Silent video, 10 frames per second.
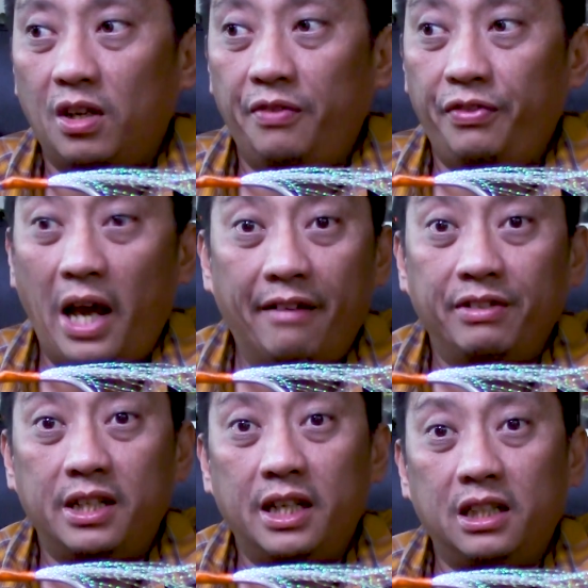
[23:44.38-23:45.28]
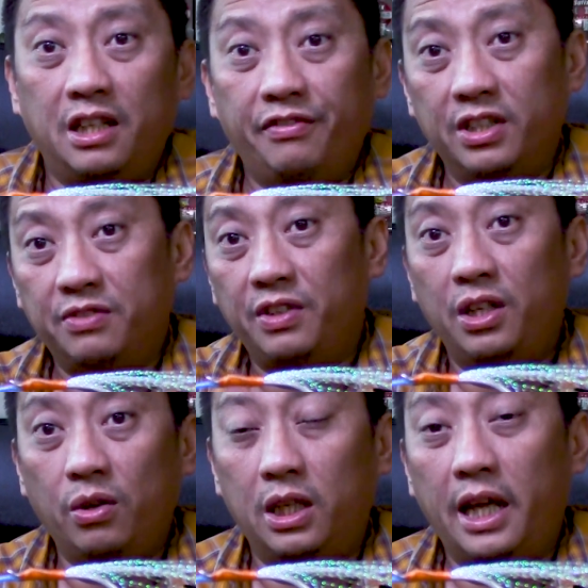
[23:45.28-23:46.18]
If you haven't yet, give this
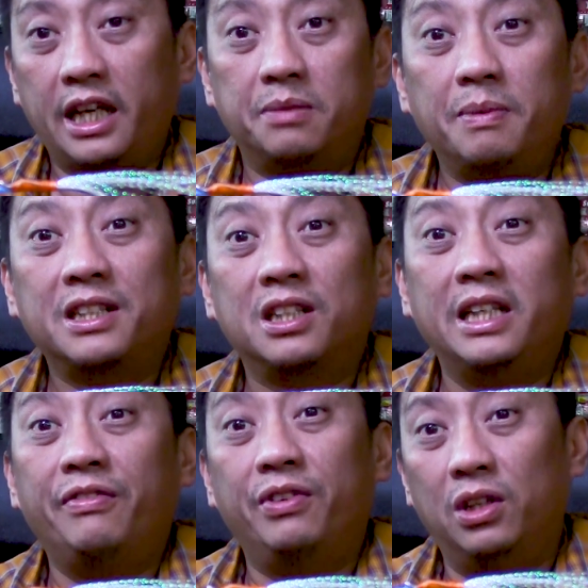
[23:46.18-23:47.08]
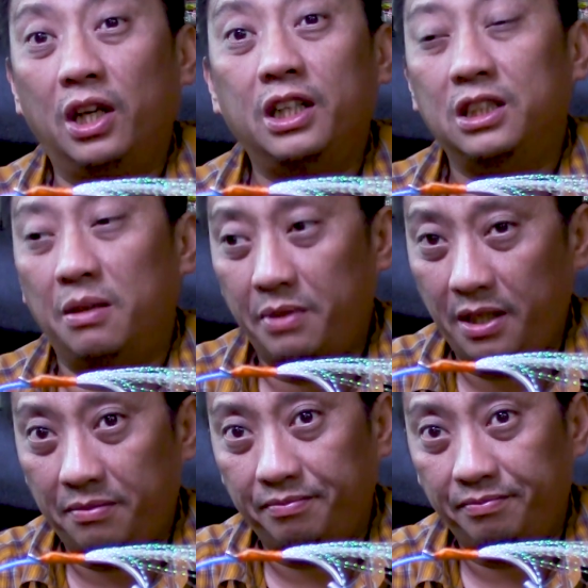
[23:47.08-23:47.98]
video a like, especially if you learned
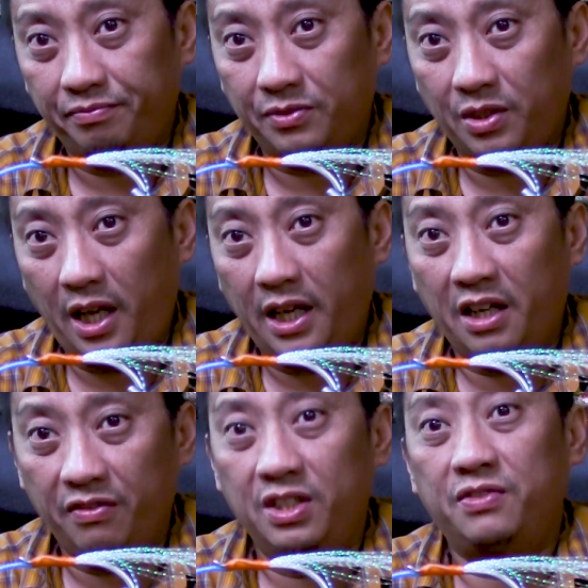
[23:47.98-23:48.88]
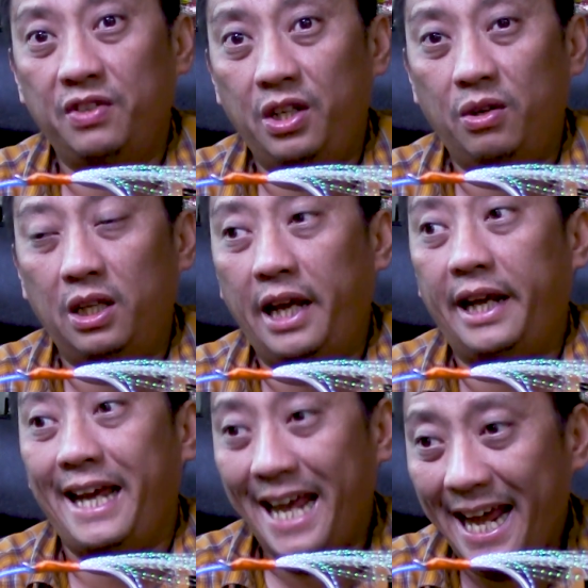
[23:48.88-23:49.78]
something. Okay, give this video a
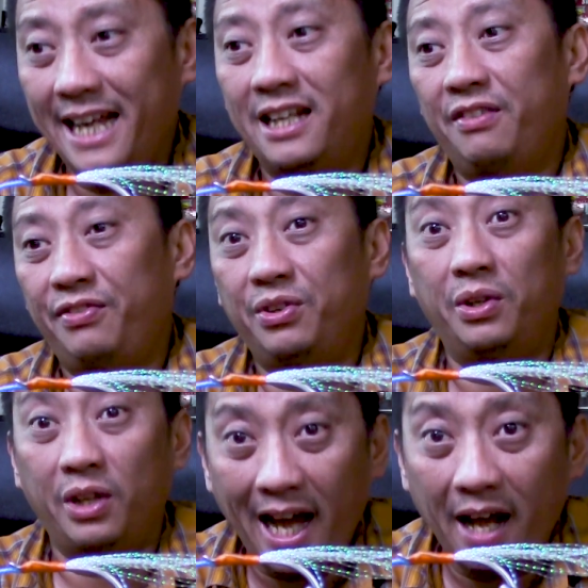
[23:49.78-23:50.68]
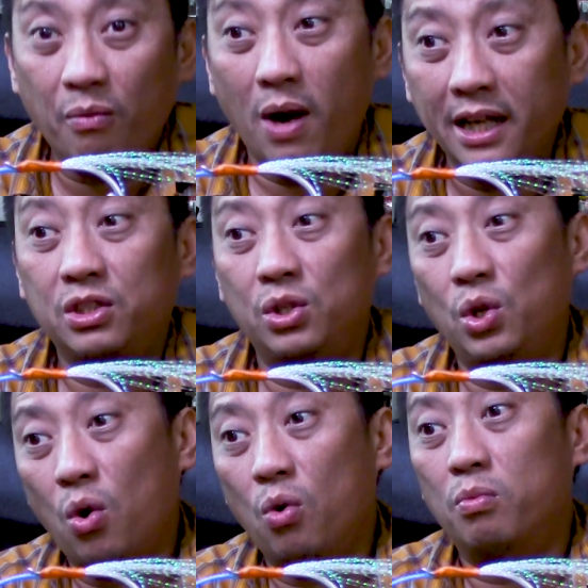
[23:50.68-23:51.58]
like. And if you want to
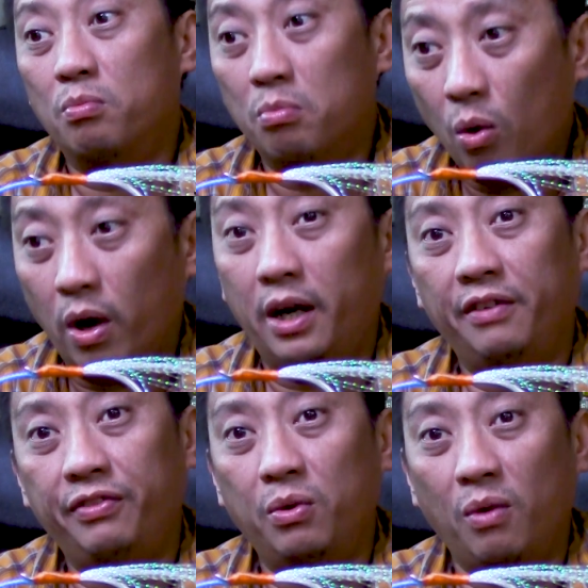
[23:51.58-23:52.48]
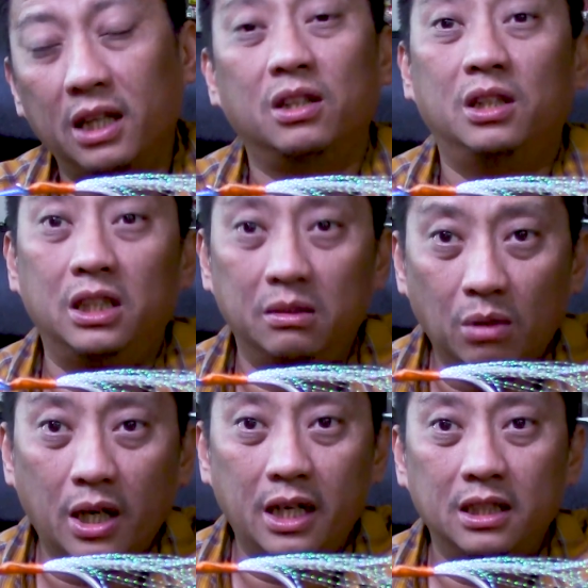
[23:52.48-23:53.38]
know more, if you want to learn
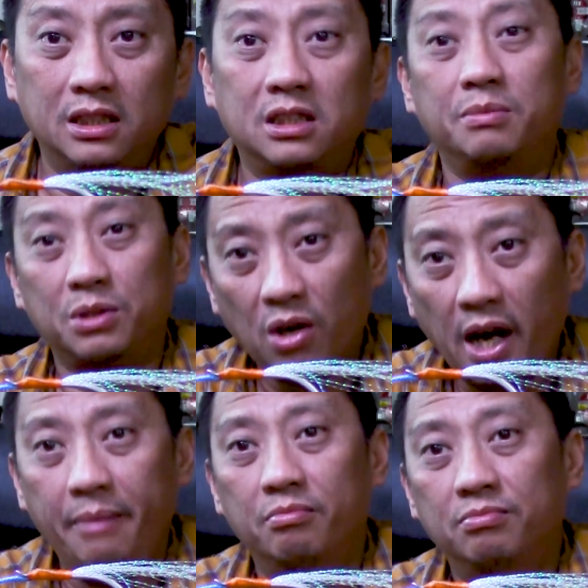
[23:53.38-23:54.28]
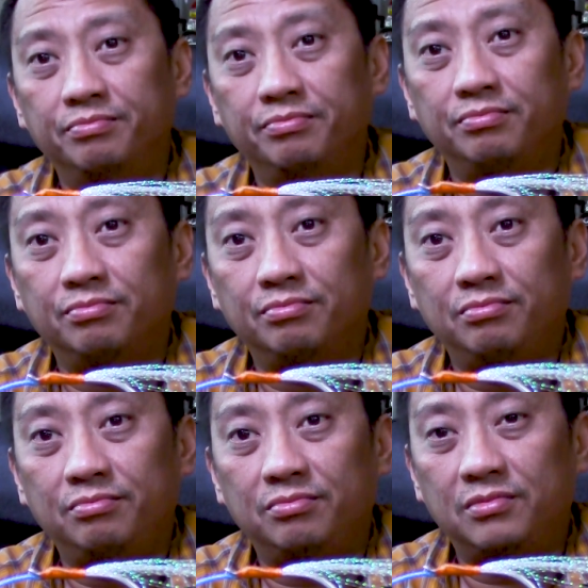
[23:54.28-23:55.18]
more, subscribe.
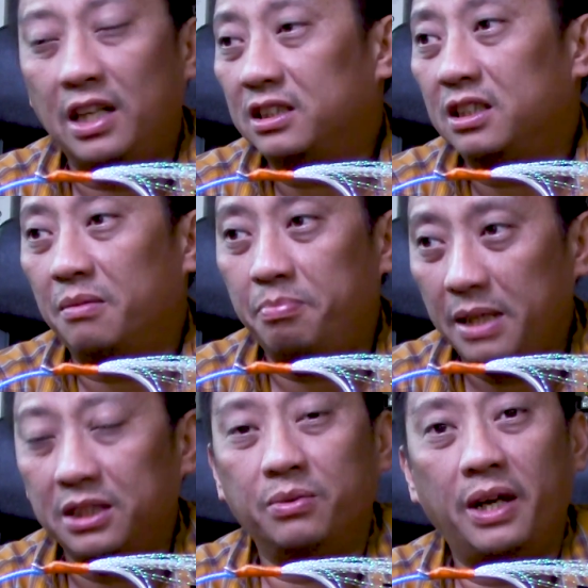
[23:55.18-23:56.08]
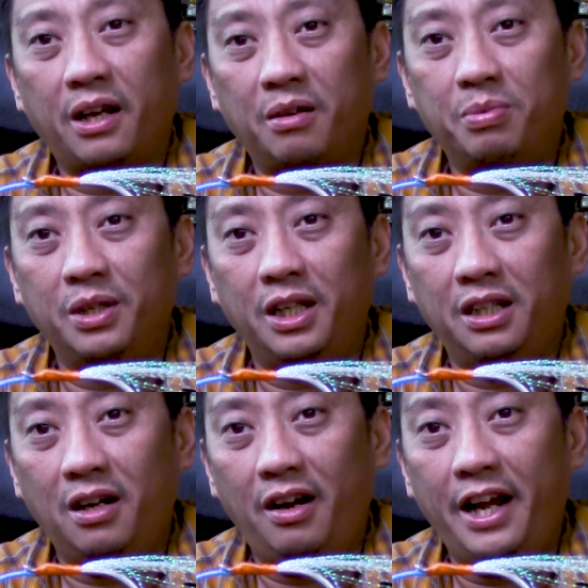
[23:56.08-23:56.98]
That's the best way I could put it.
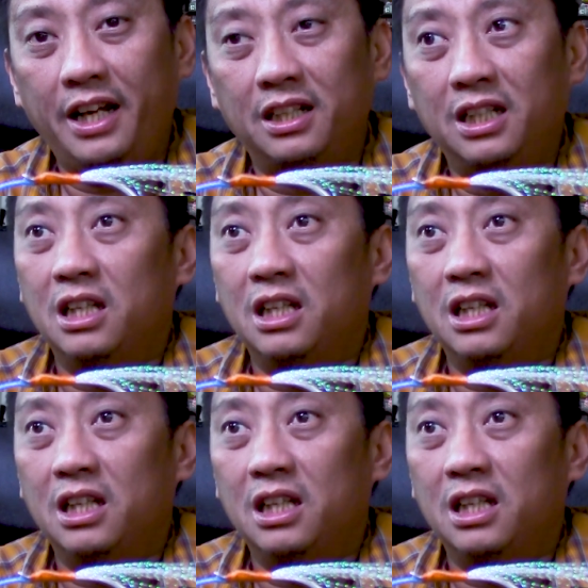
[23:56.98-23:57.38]
All right.